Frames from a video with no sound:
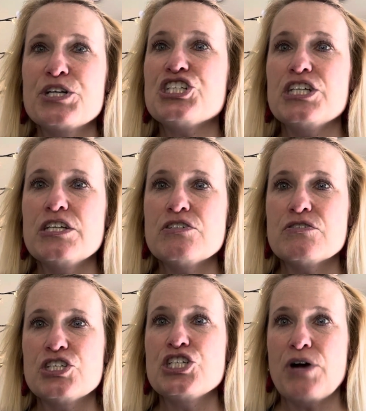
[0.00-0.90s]

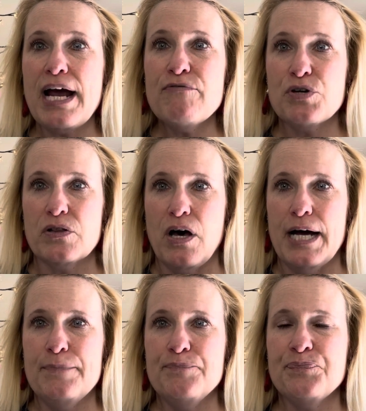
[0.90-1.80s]
she traveled a lot.